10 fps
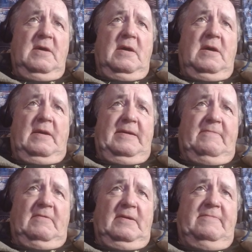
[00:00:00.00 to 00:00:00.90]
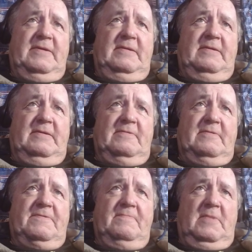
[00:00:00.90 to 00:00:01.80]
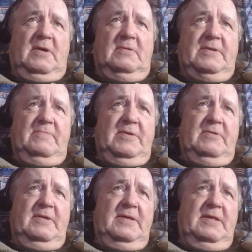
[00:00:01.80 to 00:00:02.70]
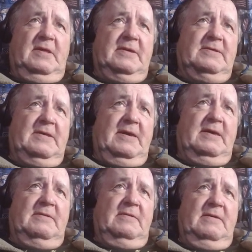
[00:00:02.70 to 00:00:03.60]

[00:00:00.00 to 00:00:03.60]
I never lived in another small community like that,